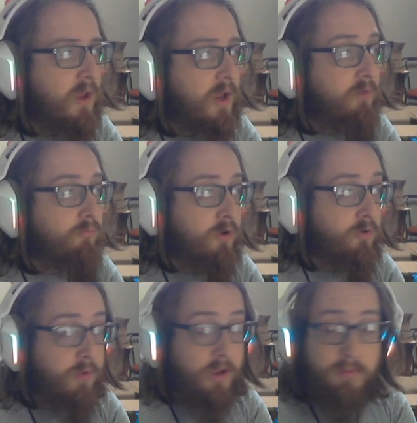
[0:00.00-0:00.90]
And real
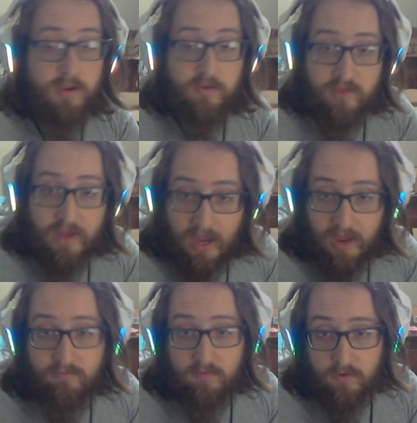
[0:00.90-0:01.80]
quick, because I
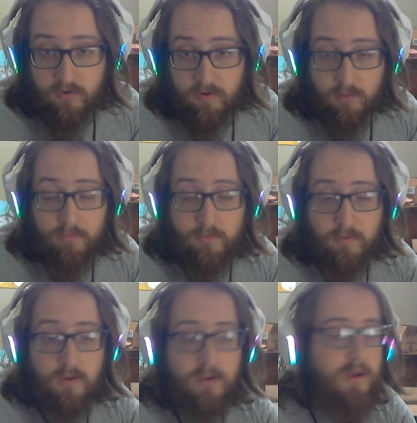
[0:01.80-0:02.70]
have looked up
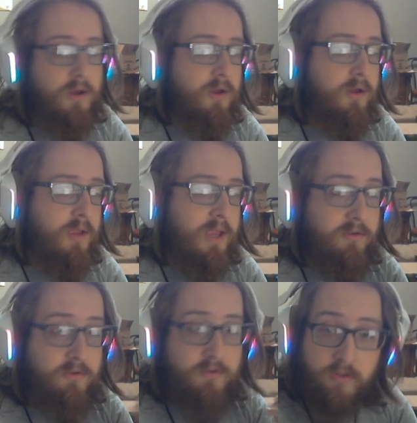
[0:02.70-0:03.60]

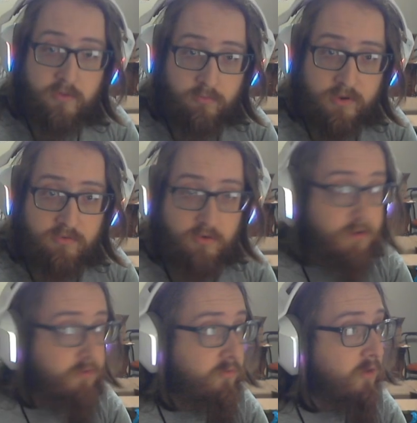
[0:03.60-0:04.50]
and done the
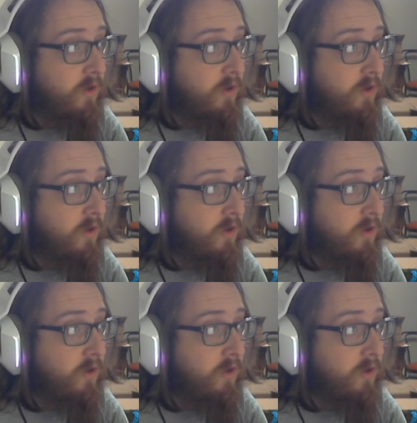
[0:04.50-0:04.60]
research,